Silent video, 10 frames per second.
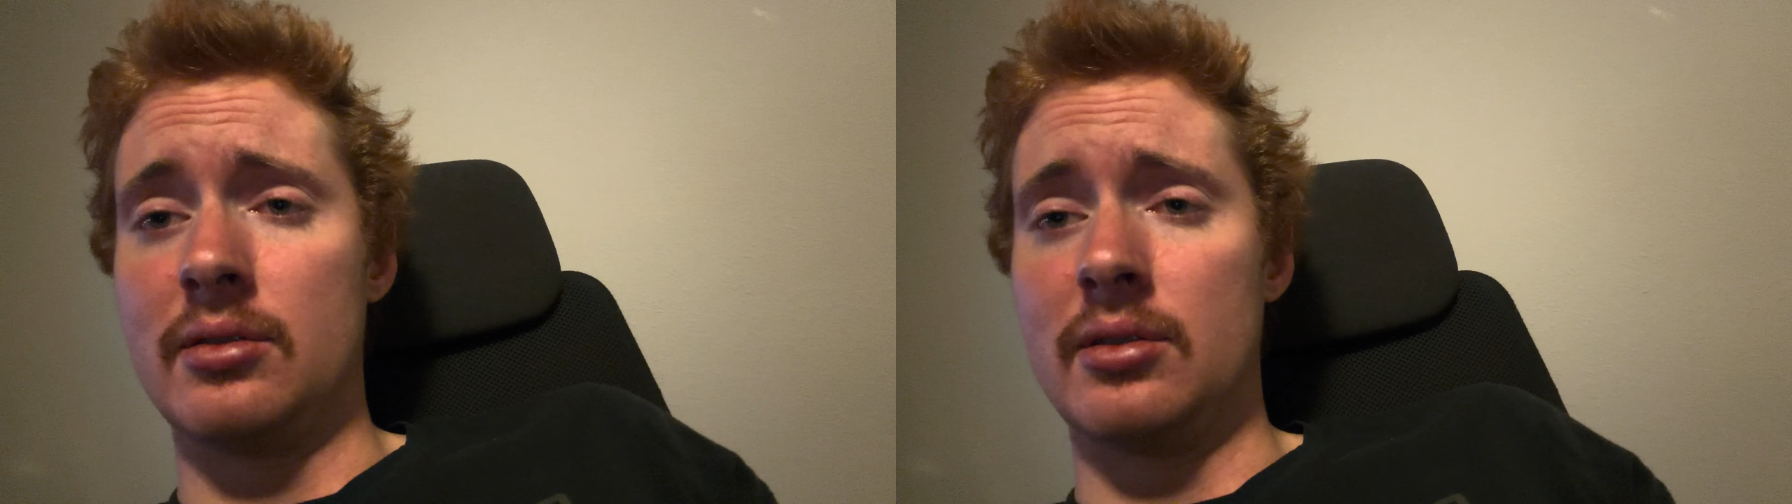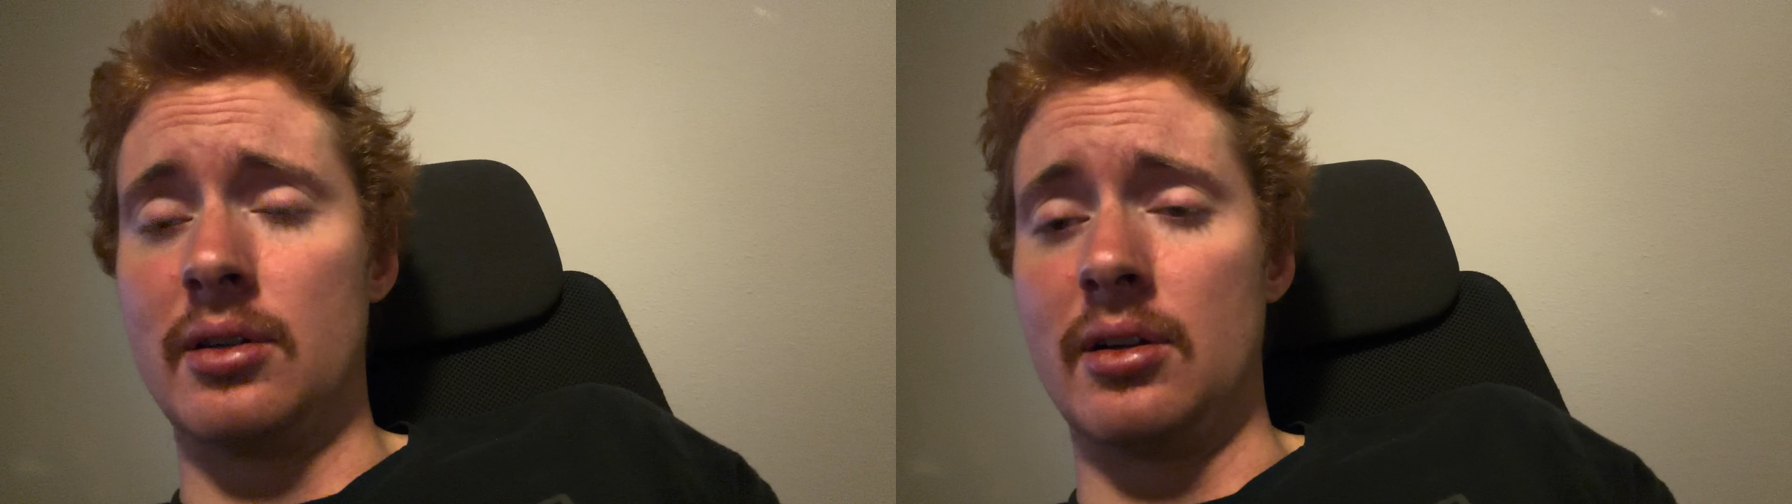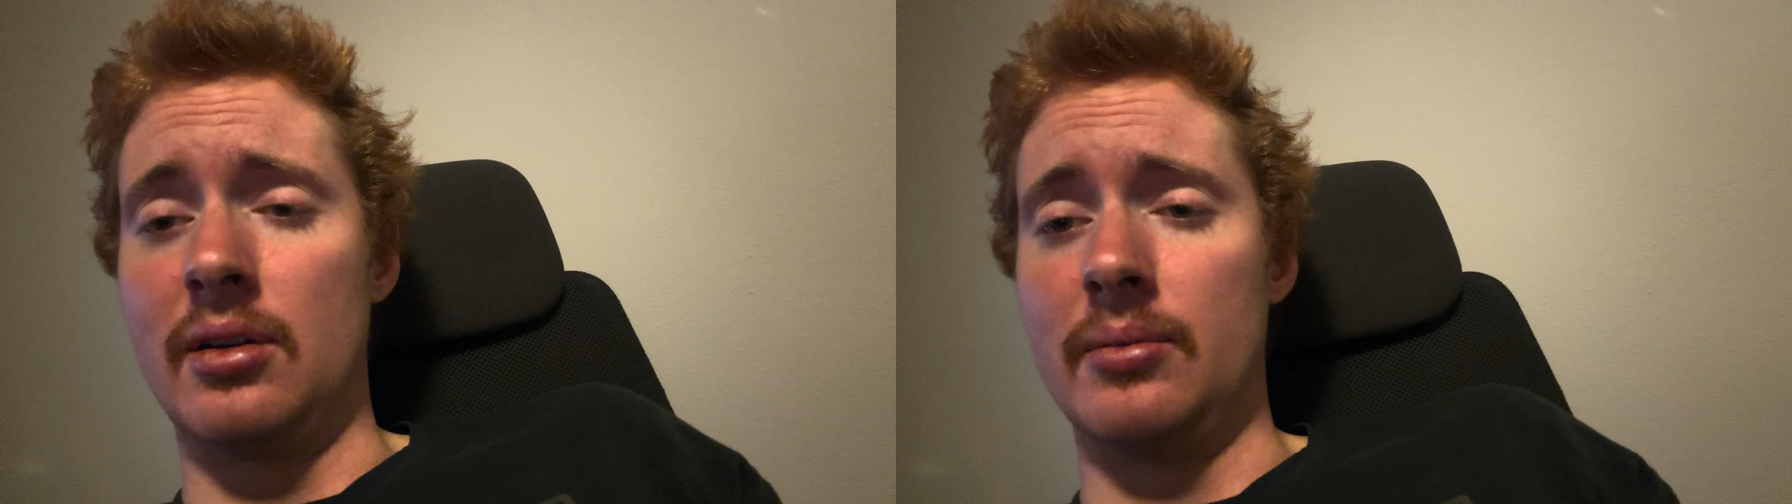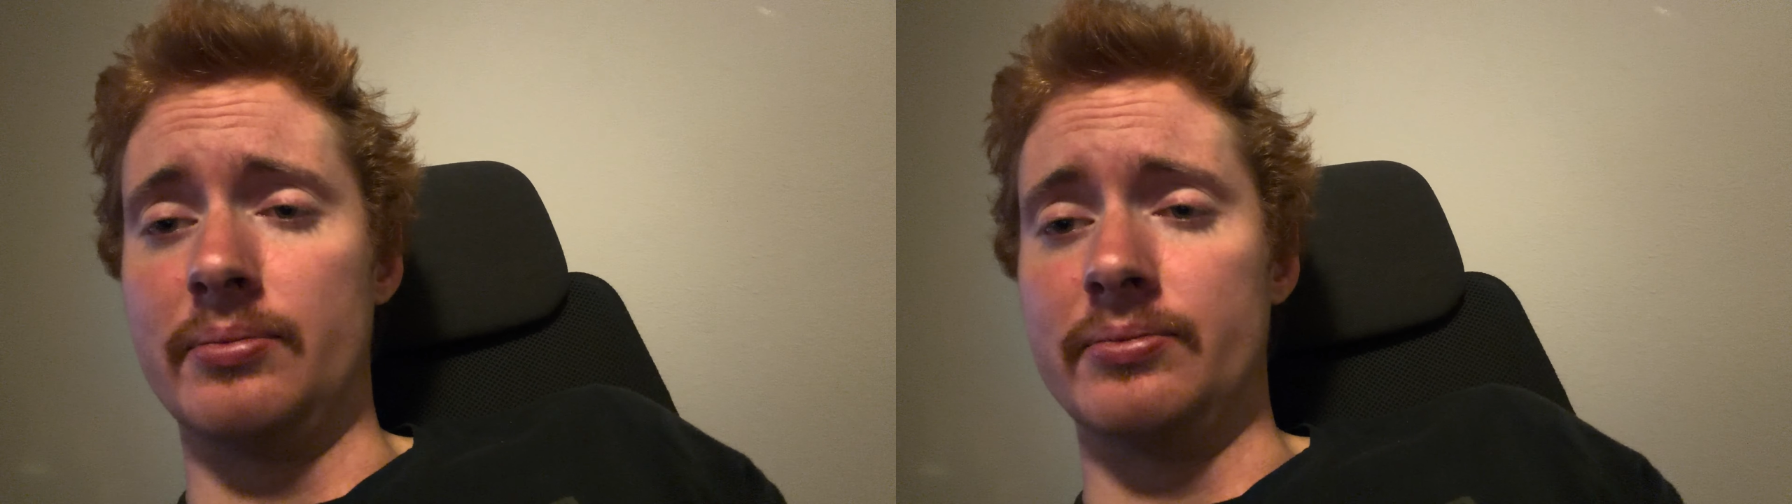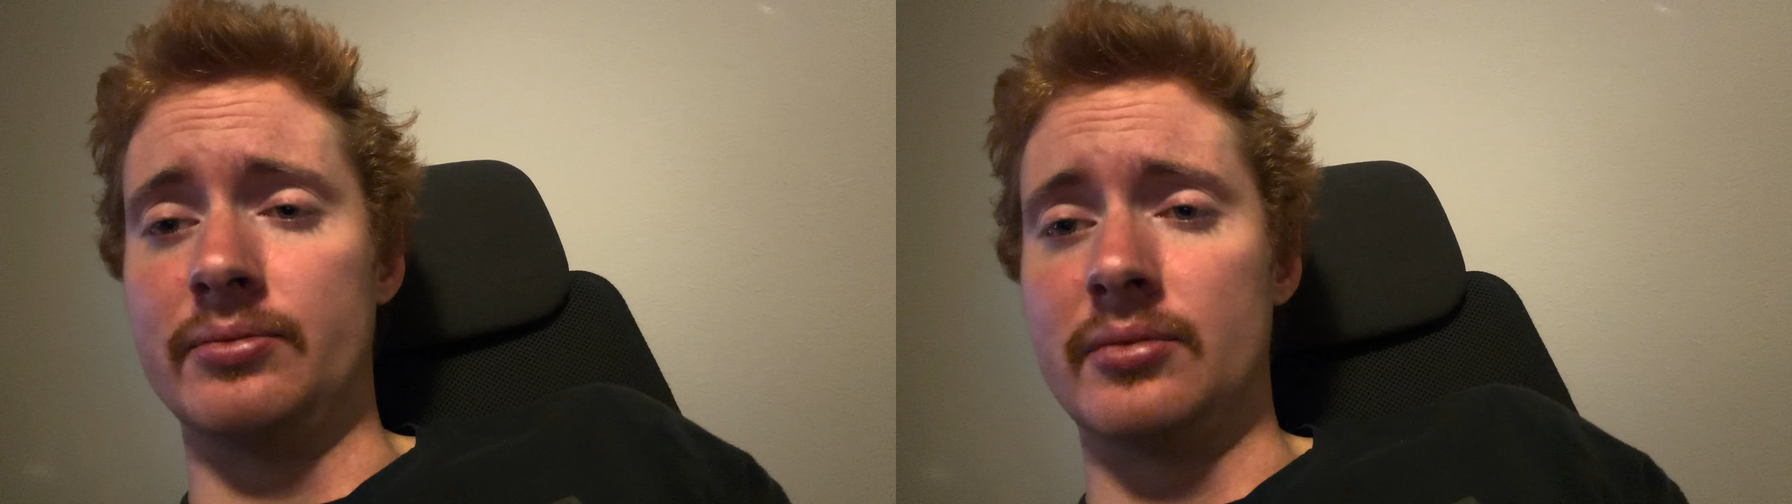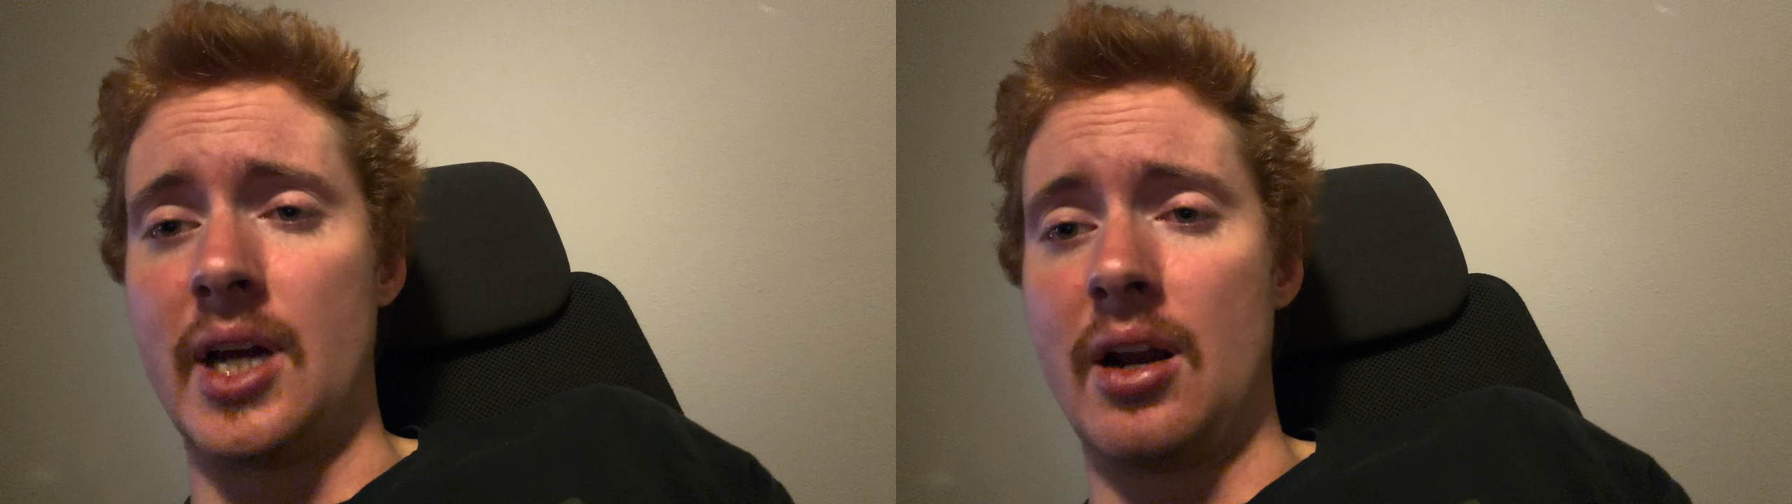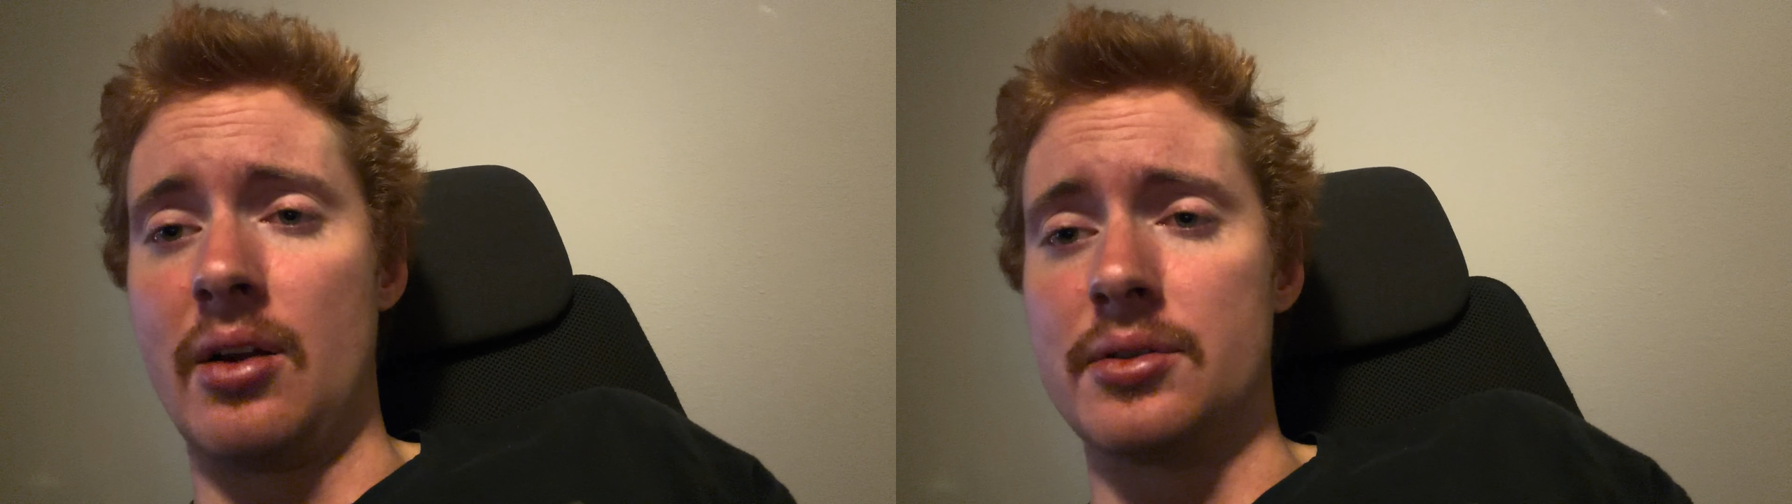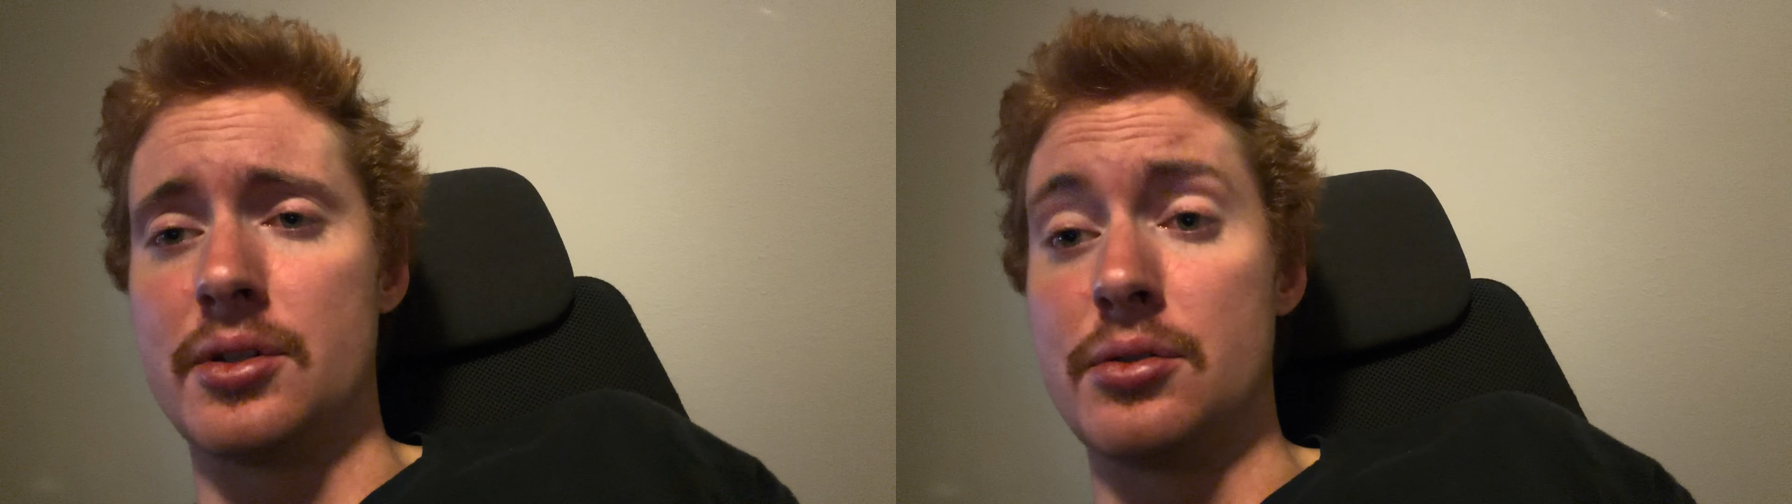and I'll
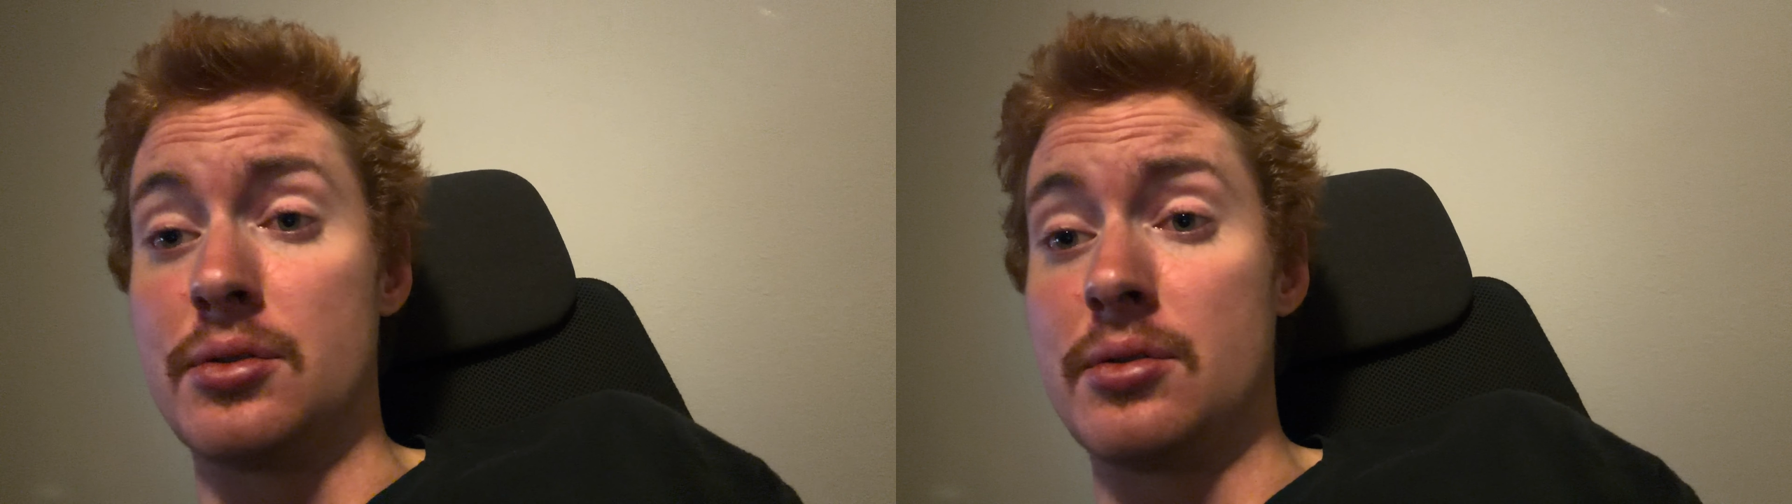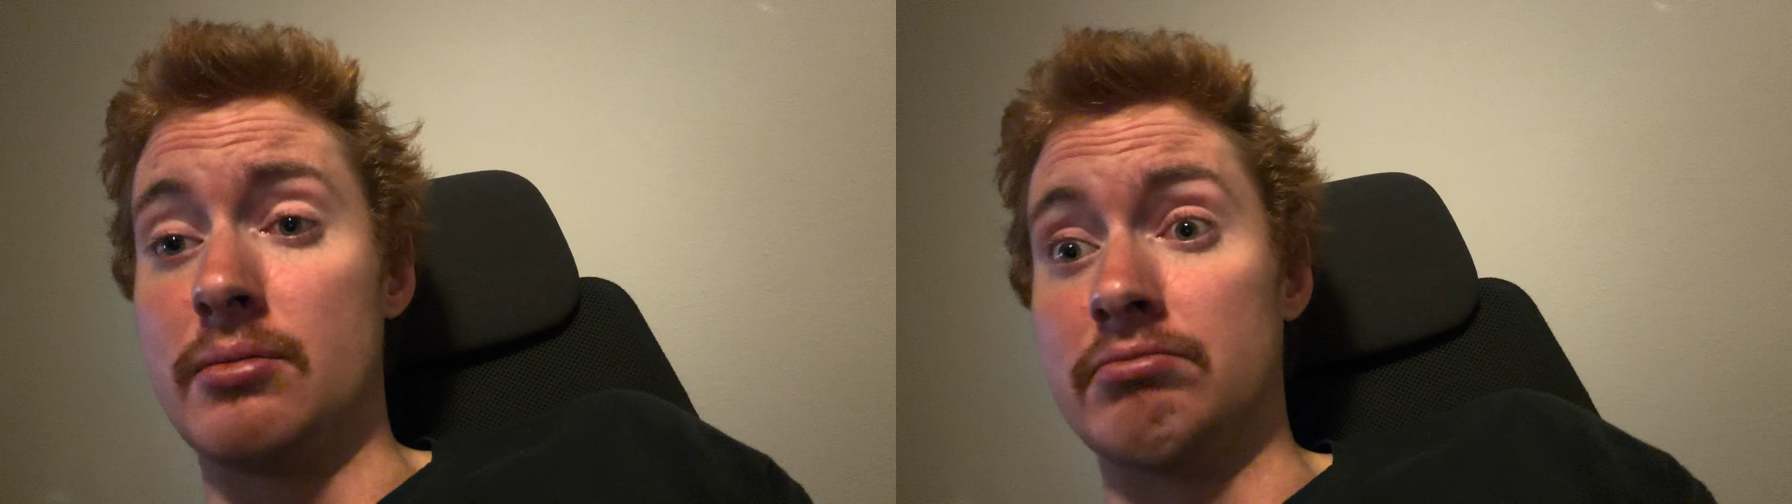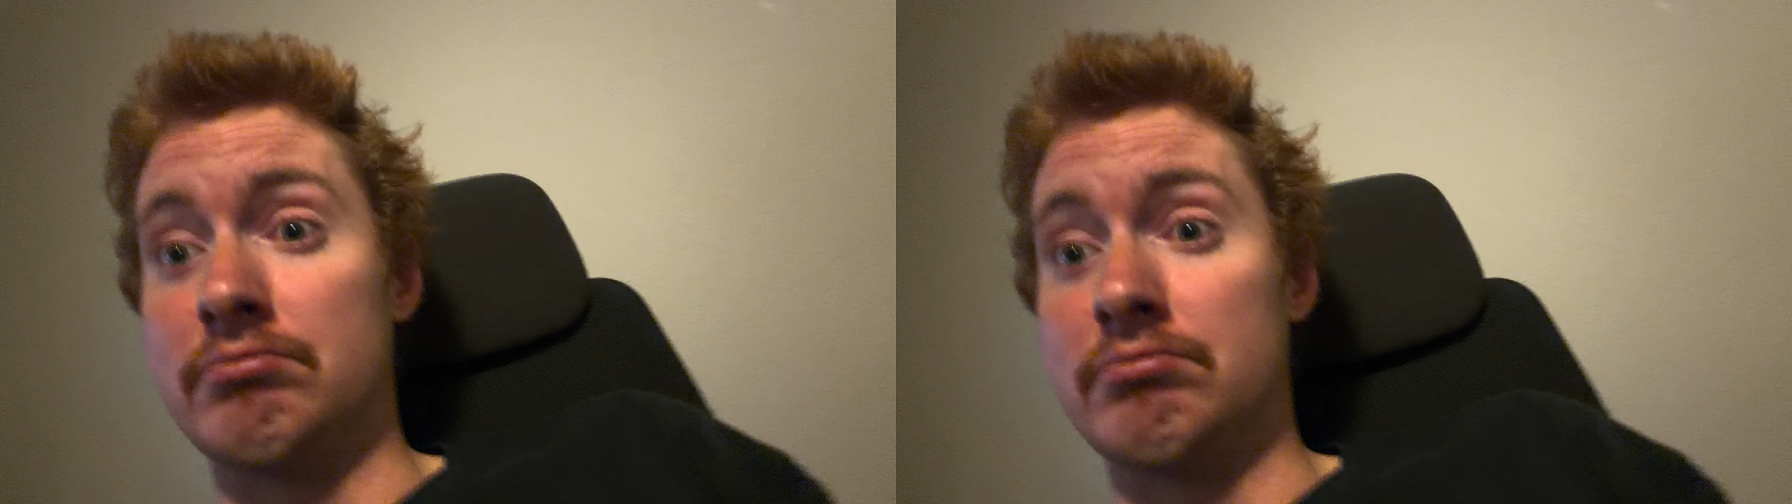see you soon.